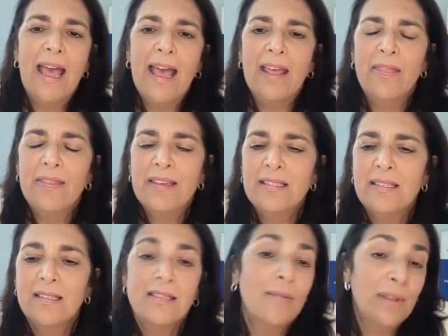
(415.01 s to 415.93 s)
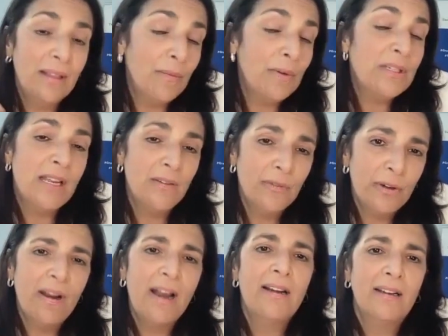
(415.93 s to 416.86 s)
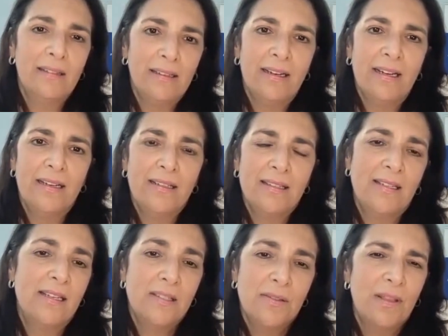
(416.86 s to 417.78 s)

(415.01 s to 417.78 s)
And this is something that we take for granted in the United States.